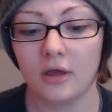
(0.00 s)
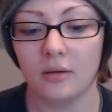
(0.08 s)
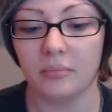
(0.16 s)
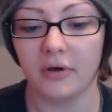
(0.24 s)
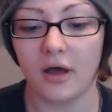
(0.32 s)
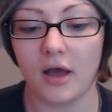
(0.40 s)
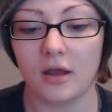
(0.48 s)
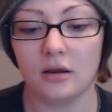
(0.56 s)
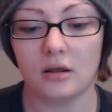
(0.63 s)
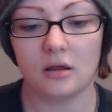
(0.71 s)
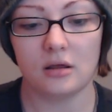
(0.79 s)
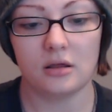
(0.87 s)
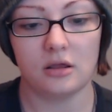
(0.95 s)
But
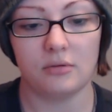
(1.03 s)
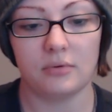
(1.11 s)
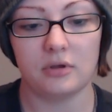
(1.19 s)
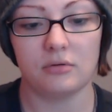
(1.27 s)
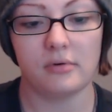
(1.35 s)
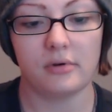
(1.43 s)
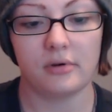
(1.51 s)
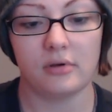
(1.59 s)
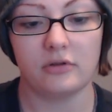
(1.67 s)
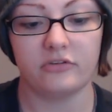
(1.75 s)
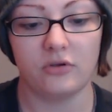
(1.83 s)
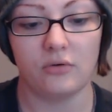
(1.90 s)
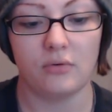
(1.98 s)
here we go. We are going
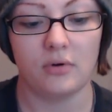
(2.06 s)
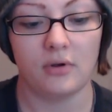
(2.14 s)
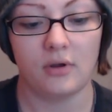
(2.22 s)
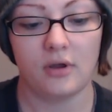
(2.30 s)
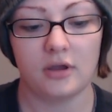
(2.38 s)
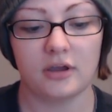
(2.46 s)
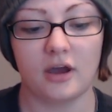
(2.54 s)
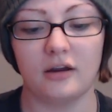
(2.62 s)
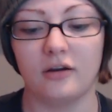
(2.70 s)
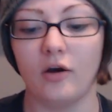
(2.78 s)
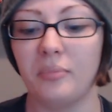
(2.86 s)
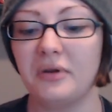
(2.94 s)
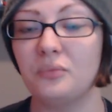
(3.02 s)
to cut it
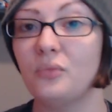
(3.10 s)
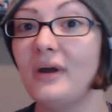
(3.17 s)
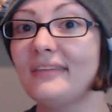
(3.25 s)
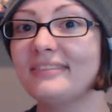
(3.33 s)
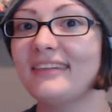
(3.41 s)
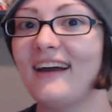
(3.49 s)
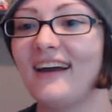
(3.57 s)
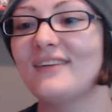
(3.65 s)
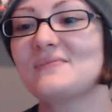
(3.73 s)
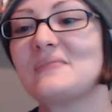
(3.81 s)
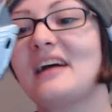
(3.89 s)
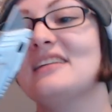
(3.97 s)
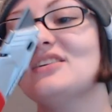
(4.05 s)
open with
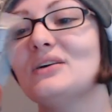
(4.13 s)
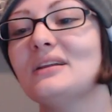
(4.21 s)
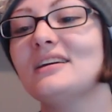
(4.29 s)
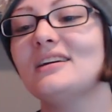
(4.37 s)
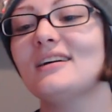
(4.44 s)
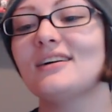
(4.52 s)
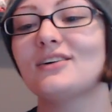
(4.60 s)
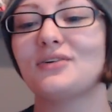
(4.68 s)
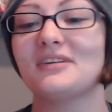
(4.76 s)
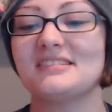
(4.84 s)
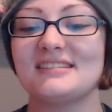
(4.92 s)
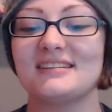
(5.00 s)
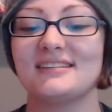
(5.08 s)
my newly
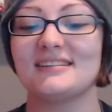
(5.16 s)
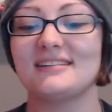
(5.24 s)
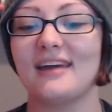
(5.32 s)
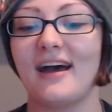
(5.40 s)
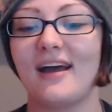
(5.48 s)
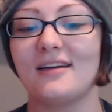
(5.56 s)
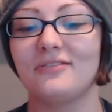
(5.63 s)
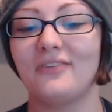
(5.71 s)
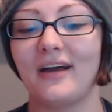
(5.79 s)
christened knife.